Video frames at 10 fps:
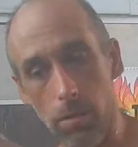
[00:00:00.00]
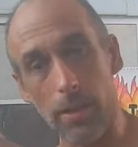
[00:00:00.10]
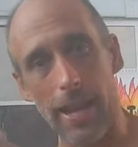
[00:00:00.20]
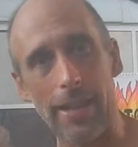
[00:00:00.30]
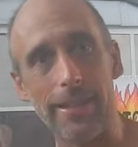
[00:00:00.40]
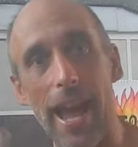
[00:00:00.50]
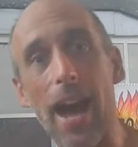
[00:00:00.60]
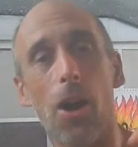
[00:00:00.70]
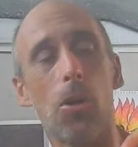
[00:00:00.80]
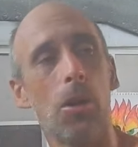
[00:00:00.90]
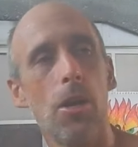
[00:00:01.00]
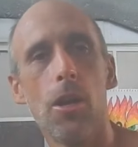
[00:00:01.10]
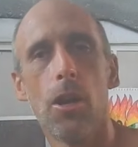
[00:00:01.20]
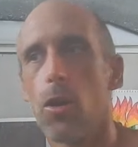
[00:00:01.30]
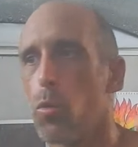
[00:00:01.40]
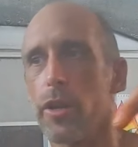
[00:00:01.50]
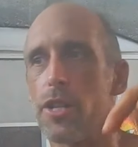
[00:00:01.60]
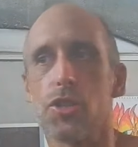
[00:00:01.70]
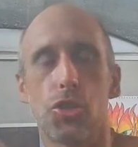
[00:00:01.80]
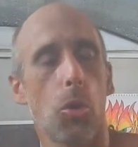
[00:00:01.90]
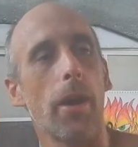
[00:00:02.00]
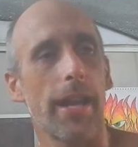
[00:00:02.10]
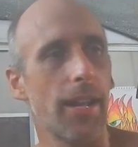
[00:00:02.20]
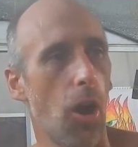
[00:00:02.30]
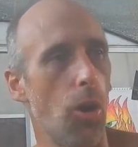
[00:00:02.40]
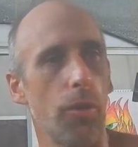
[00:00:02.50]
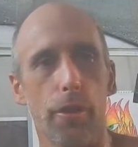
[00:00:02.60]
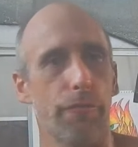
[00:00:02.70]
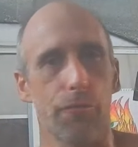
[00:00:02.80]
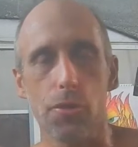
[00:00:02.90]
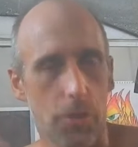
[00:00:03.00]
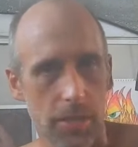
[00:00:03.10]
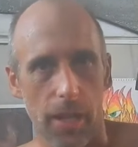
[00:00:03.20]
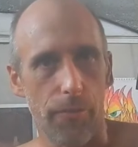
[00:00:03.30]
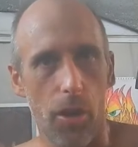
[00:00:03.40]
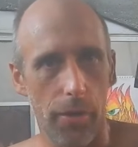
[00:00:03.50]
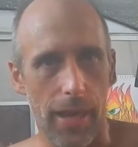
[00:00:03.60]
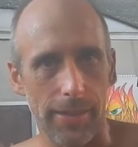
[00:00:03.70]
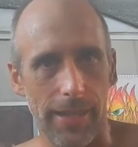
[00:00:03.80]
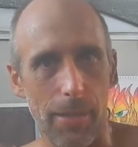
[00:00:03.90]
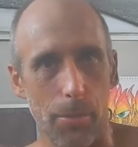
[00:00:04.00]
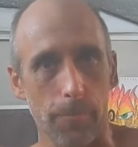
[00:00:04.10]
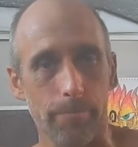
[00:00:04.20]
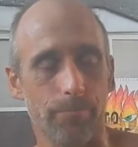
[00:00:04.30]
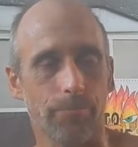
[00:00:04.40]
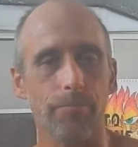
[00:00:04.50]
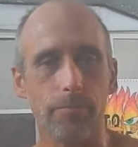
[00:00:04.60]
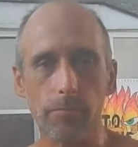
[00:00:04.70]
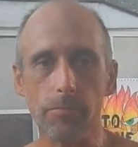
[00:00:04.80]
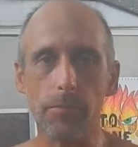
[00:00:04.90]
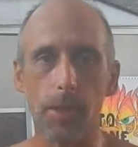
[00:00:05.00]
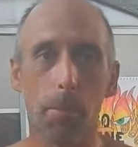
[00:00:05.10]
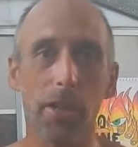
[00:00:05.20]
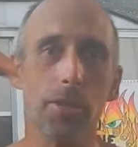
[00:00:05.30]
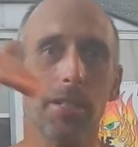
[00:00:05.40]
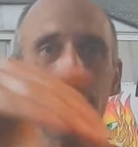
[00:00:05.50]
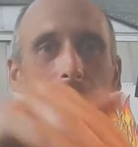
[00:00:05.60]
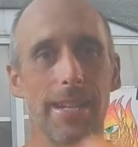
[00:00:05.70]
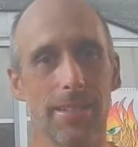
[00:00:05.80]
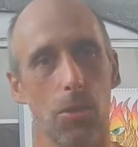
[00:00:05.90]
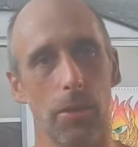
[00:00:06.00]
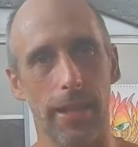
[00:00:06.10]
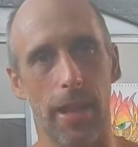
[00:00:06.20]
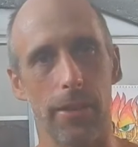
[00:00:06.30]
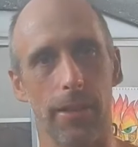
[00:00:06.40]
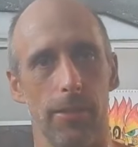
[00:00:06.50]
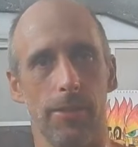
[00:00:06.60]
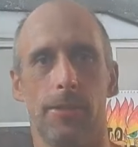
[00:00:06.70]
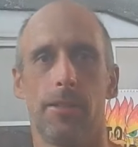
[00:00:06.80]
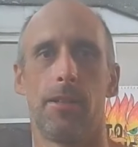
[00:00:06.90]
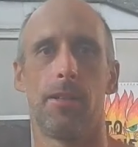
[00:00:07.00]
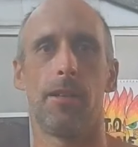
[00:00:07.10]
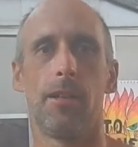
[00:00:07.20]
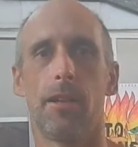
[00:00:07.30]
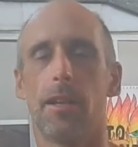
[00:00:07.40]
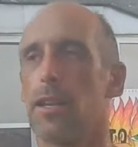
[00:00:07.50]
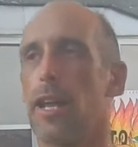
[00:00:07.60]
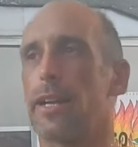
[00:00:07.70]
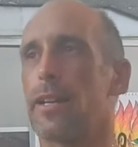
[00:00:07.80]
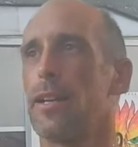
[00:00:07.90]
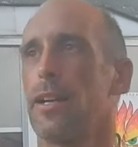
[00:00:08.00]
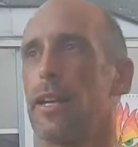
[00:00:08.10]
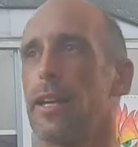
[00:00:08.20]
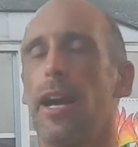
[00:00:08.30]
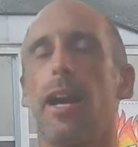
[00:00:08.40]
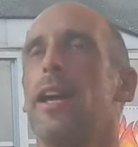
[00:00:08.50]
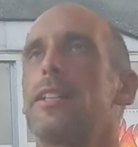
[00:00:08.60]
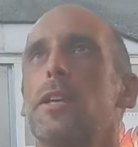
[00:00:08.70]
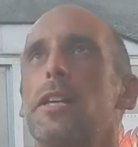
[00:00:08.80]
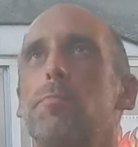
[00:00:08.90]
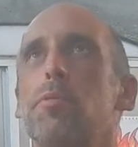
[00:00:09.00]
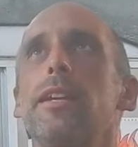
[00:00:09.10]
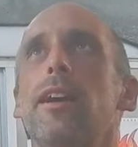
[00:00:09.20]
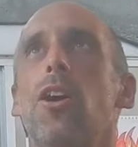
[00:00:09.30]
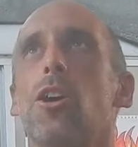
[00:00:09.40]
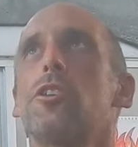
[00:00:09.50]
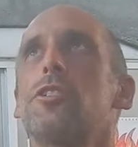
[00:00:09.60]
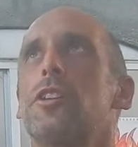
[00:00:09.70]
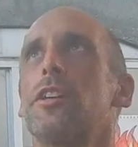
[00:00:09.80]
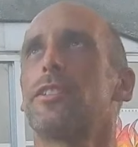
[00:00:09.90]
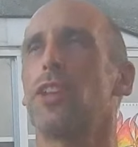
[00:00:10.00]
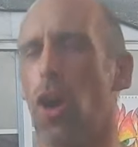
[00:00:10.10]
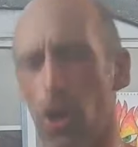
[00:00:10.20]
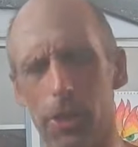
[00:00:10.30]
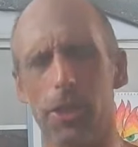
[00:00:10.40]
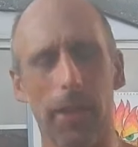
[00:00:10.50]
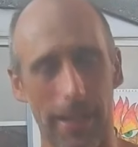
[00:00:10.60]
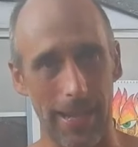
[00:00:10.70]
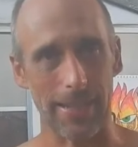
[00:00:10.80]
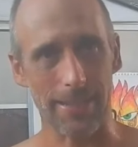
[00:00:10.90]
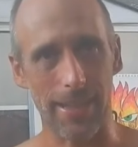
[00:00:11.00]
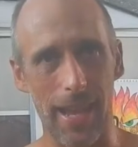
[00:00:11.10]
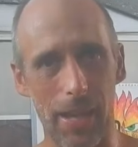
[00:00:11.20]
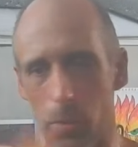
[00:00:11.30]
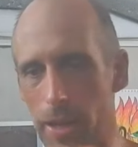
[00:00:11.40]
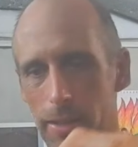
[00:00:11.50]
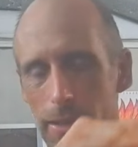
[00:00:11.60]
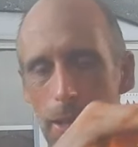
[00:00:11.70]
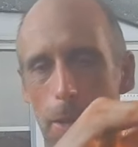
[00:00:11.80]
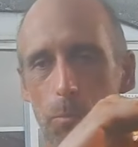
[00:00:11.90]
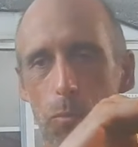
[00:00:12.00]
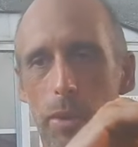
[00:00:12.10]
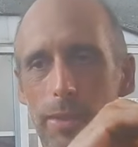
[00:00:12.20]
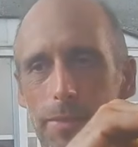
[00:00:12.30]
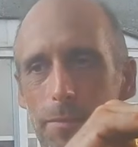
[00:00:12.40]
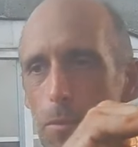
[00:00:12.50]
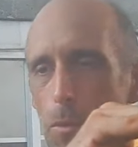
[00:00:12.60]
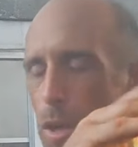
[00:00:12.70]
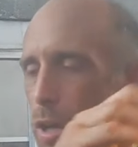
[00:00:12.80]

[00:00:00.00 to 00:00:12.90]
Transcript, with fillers: and now we're enjoying all the fruits of all that labor, but our society's going downhill. Like, uh, it's it's pretty hard to, to argue against that when when